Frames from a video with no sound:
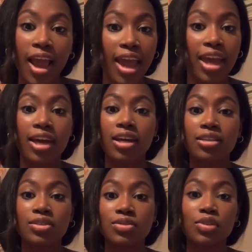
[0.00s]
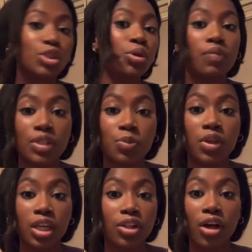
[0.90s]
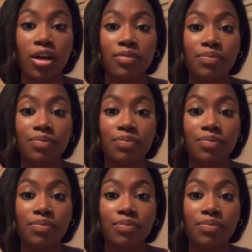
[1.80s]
and the 2 of us will get along.